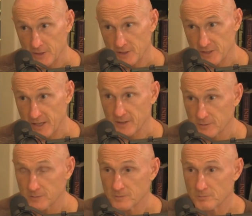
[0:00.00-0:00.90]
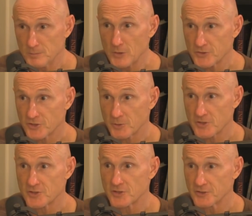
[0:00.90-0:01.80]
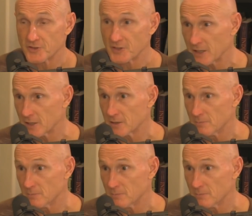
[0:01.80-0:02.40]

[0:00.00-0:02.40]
Yet most Christians think